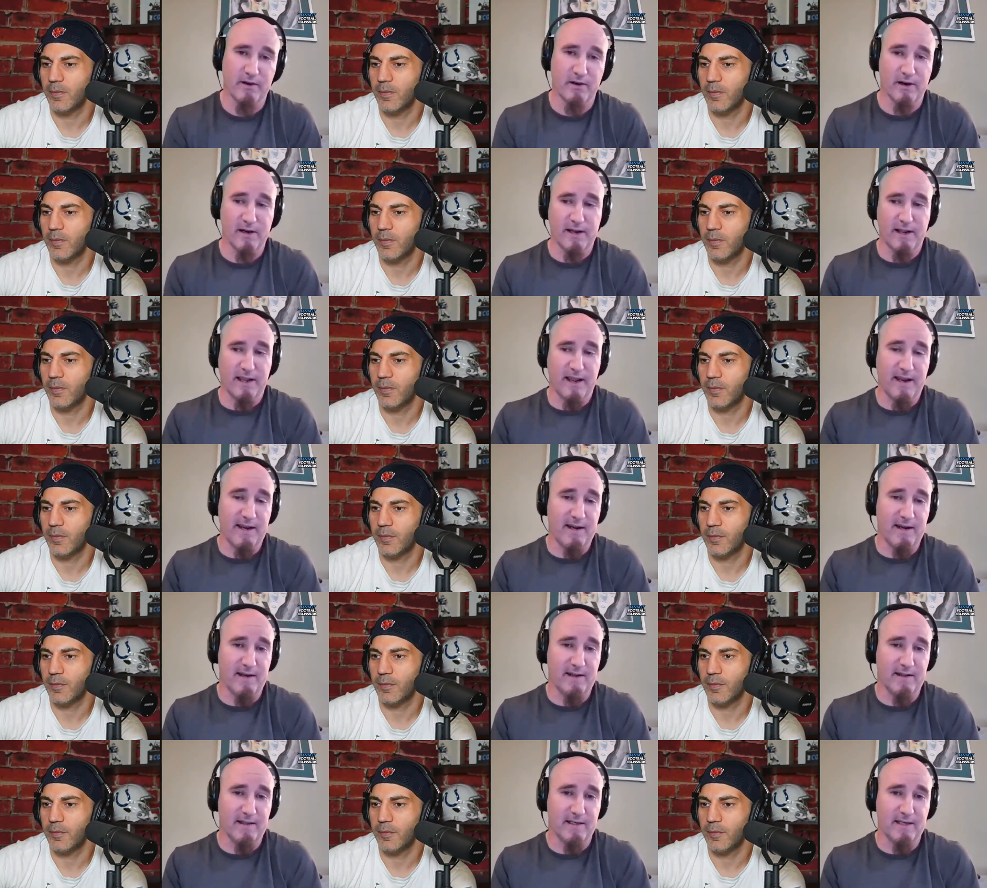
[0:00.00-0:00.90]
Speaker 1: going to gain it
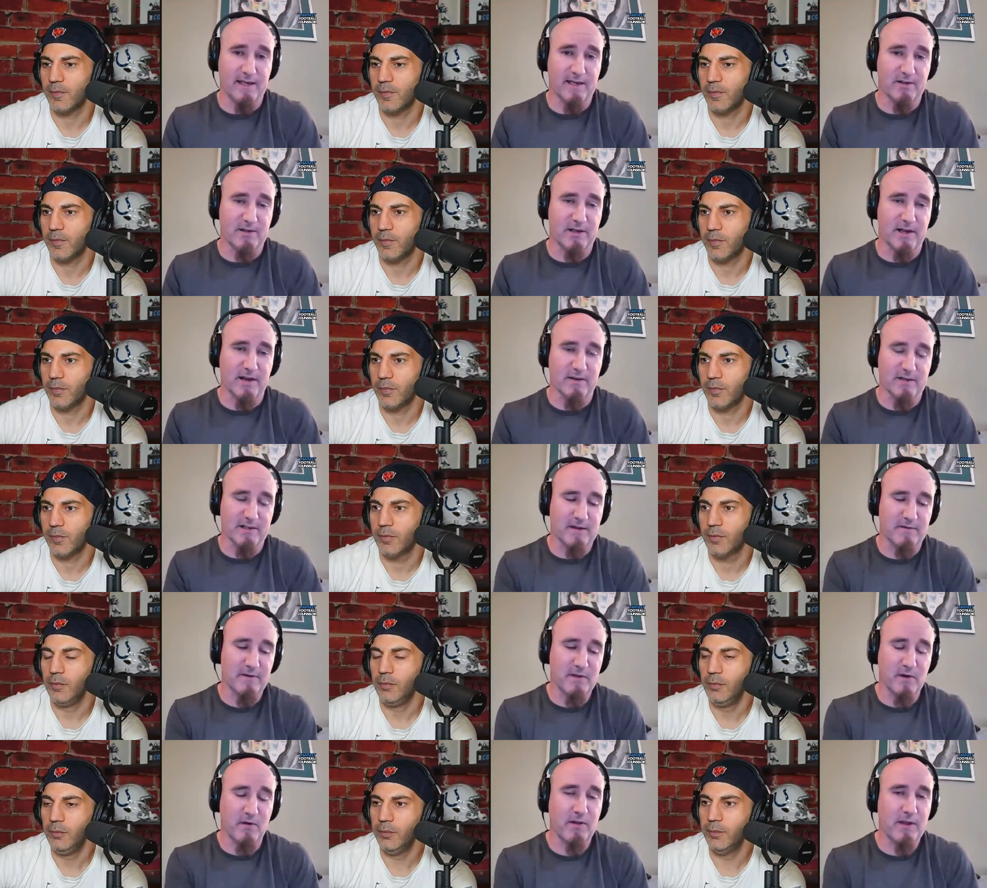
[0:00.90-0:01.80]
in the touchdowns. Even
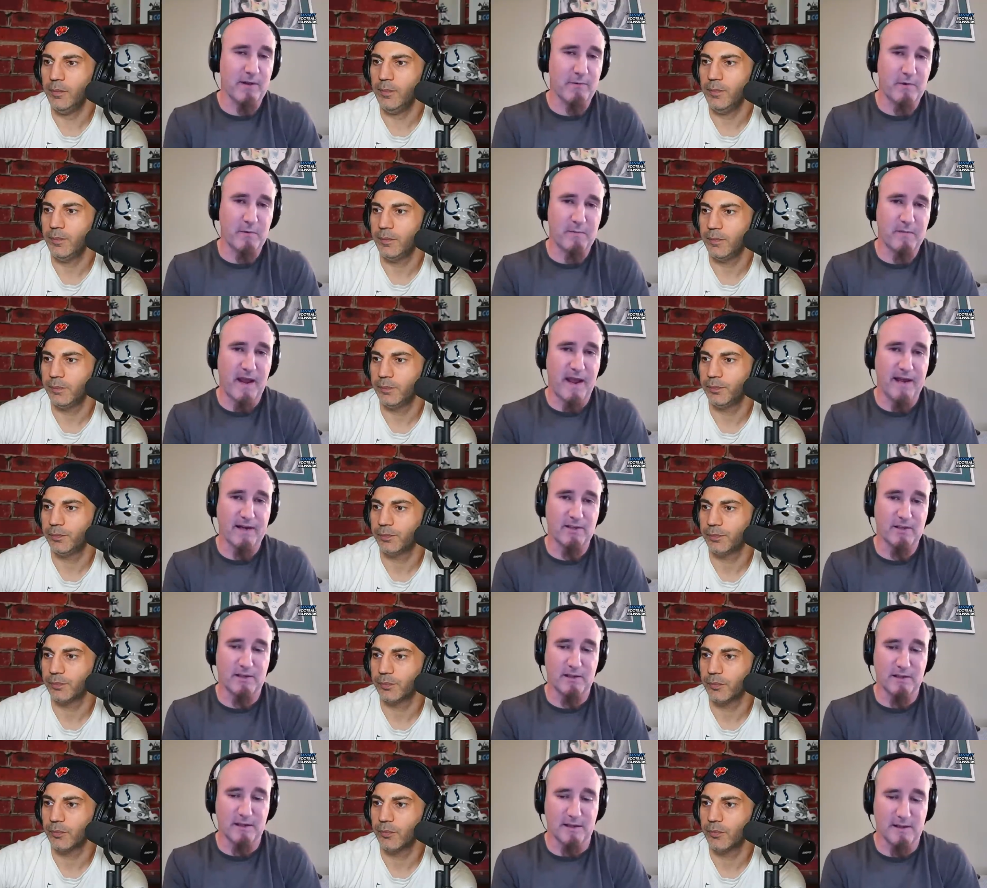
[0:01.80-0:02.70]
though they were matched
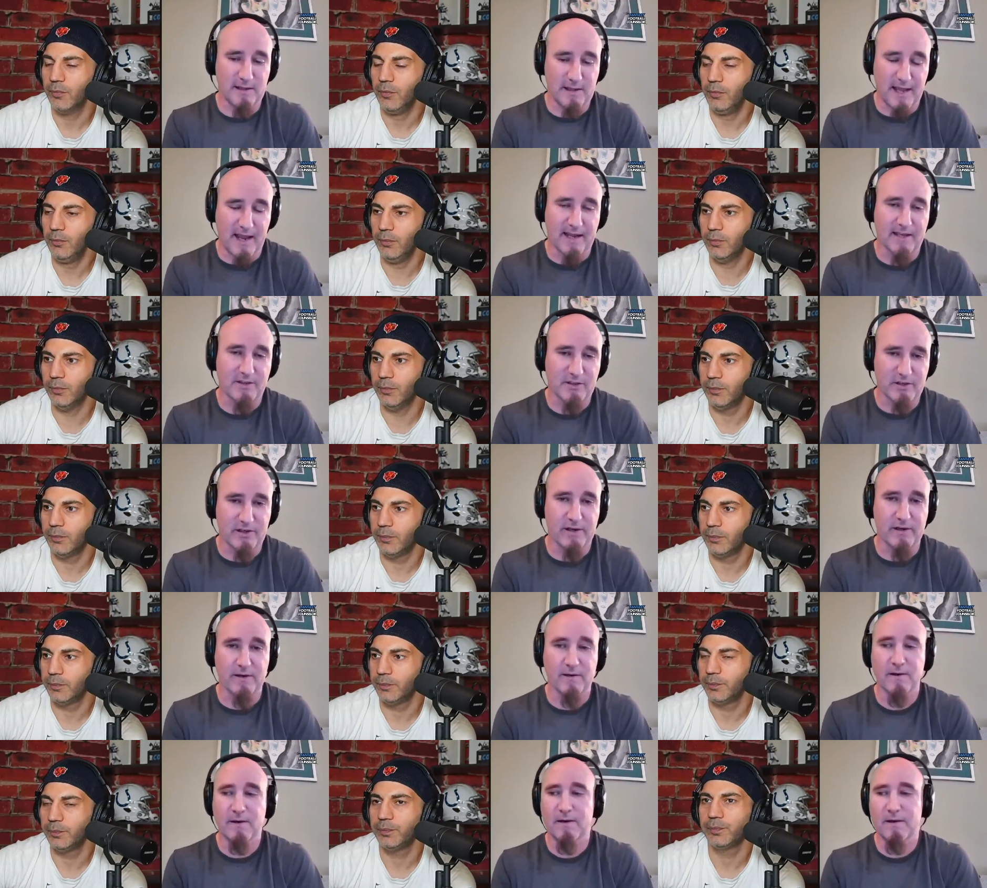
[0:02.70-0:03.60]
last year,
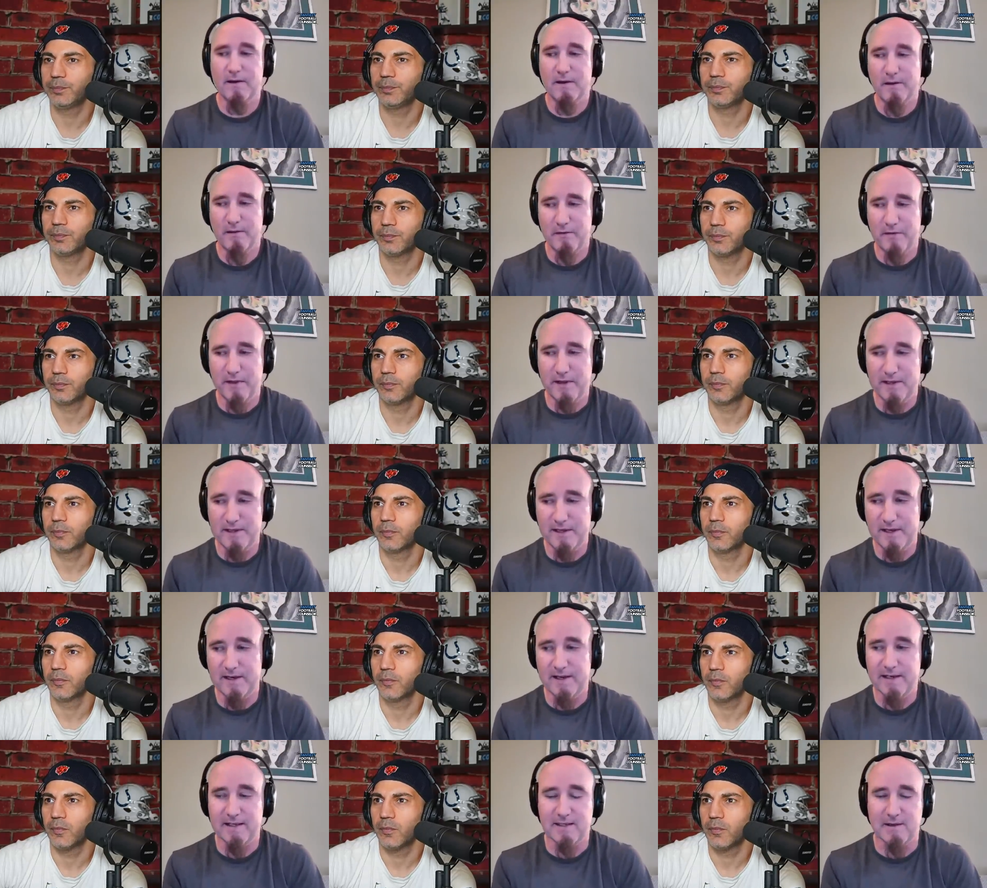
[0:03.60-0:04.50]
Thielen
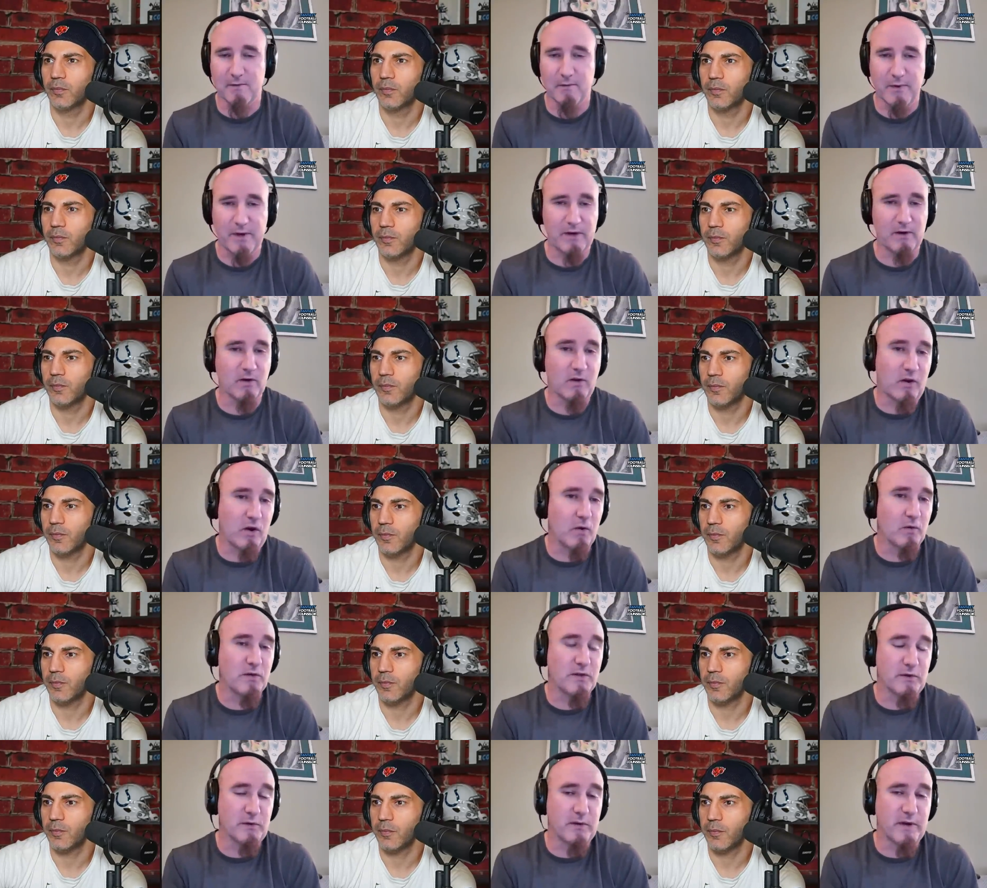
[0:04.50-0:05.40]
is a real
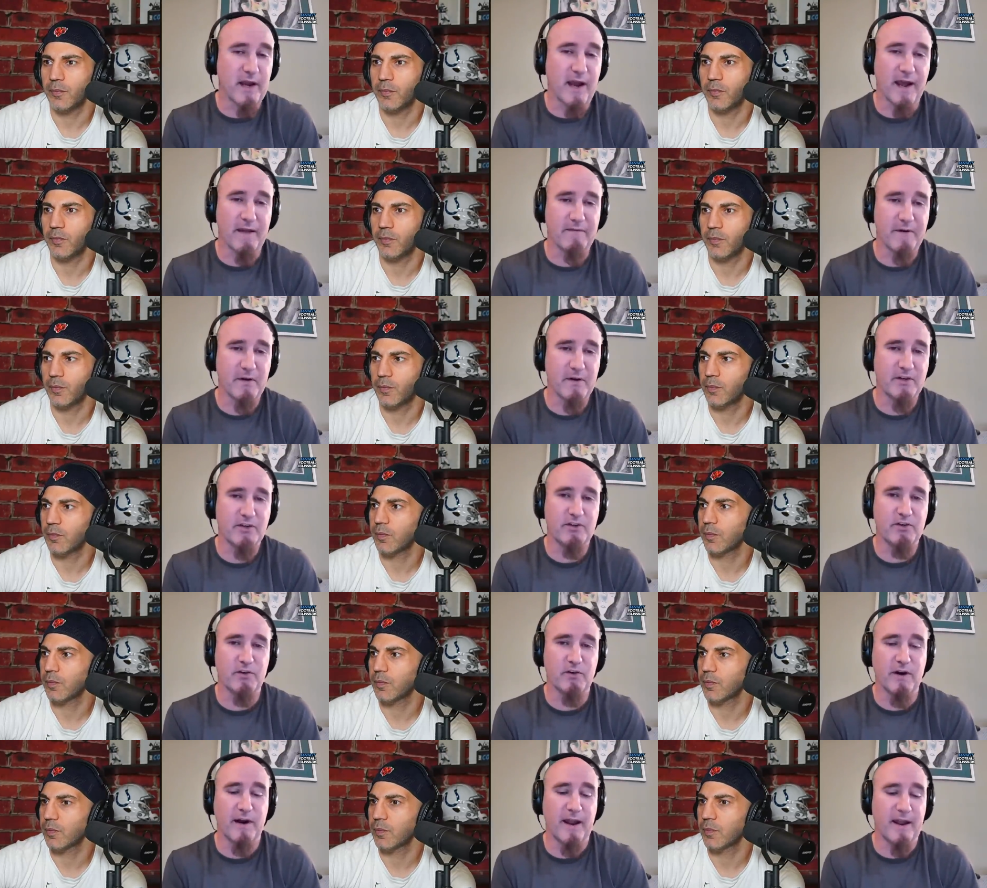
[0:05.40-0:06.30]
go-to guy. Very
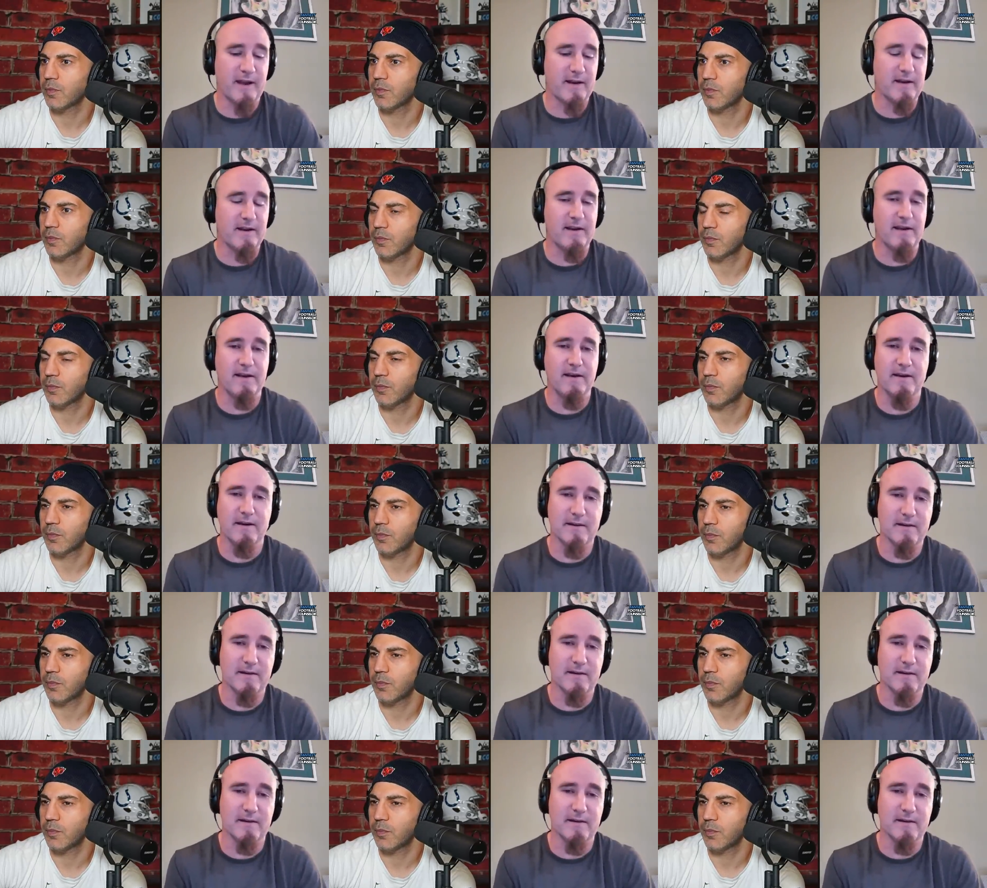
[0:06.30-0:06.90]
sure-handed.